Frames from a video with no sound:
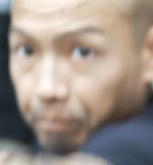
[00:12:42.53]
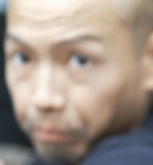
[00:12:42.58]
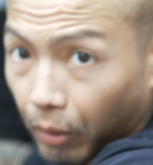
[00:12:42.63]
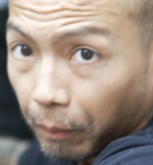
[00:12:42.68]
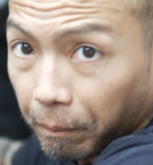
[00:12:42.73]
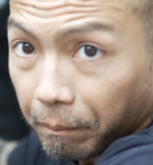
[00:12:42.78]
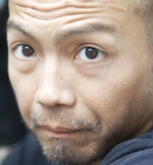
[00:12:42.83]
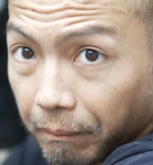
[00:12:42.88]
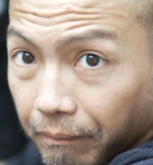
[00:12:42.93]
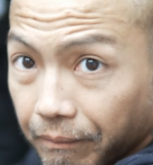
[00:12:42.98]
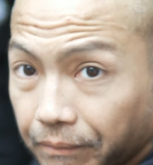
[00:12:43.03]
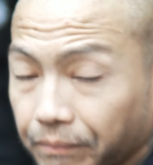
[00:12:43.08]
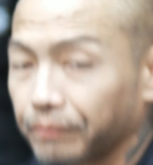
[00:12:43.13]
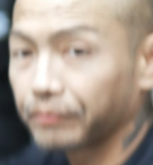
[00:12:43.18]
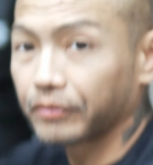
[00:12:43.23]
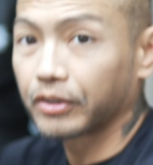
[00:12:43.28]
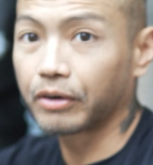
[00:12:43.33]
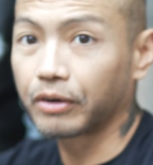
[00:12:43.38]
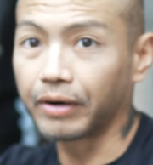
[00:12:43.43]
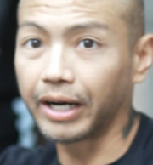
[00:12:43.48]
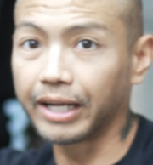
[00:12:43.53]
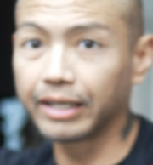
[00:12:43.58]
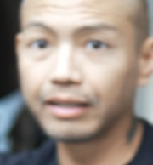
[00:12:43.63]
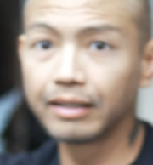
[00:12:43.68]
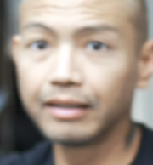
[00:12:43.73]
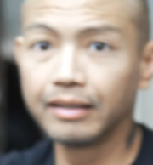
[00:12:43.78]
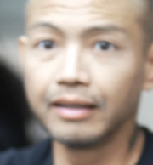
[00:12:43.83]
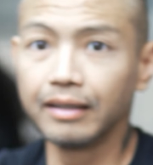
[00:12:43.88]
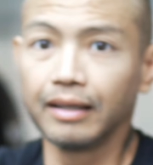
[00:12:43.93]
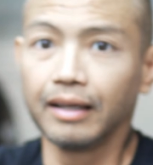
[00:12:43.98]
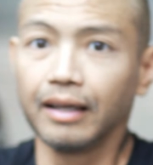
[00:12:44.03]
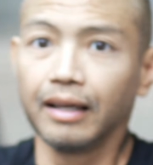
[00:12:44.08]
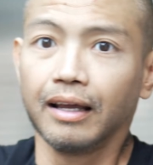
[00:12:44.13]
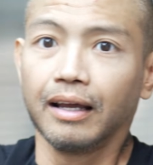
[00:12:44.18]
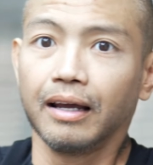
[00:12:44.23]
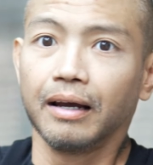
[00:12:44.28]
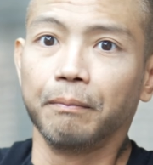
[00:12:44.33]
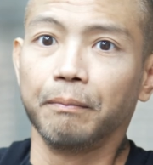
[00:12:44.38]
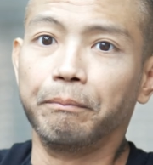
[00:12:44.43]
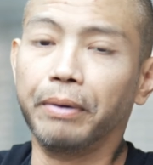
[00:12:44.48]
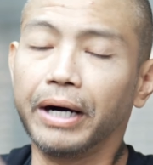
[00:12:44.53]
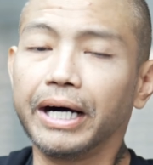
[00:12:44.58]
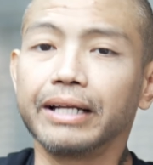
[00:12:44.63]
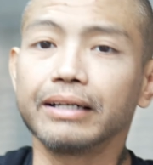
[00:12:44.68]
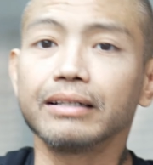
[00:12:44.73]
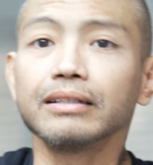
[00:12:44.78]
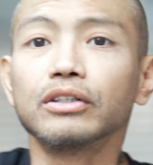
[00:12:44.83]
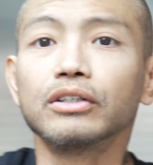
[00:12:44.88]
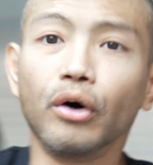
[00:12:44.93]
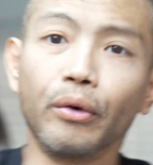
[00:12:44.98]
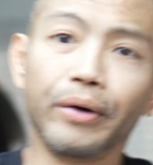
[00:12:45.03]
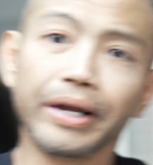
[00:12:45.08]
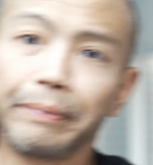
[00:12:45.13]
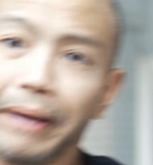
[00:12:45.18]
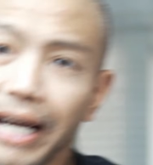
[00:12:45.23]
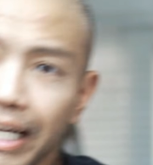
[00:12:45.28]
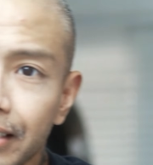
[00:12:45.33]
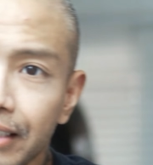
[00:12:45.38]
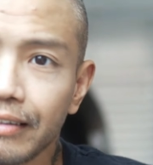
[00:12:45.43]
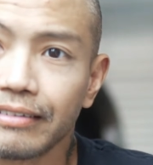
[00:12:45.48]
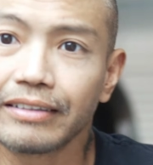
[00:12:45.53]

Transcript: boop, right? But going back to